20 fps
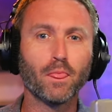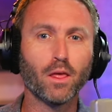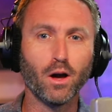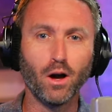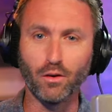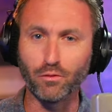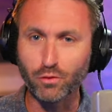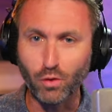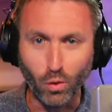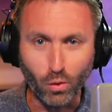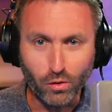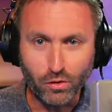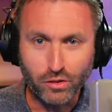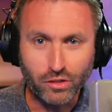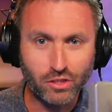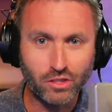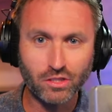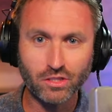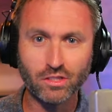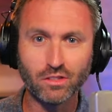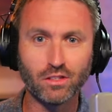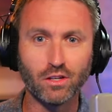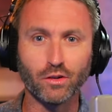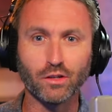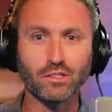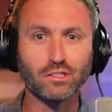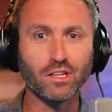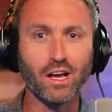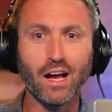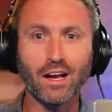Of course, they're
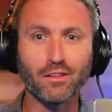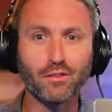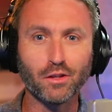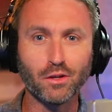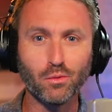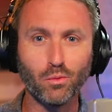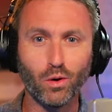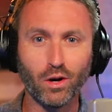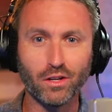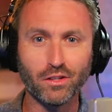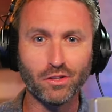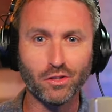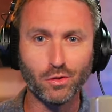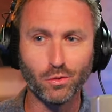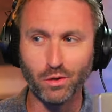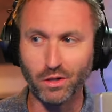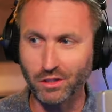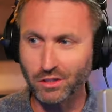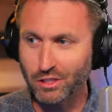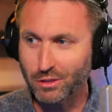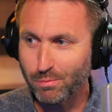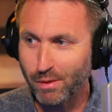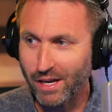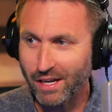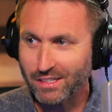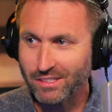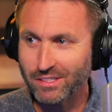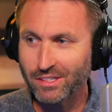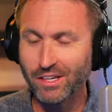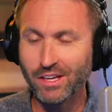exactly what you would
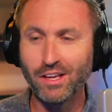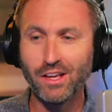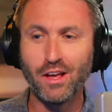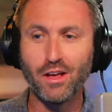expect.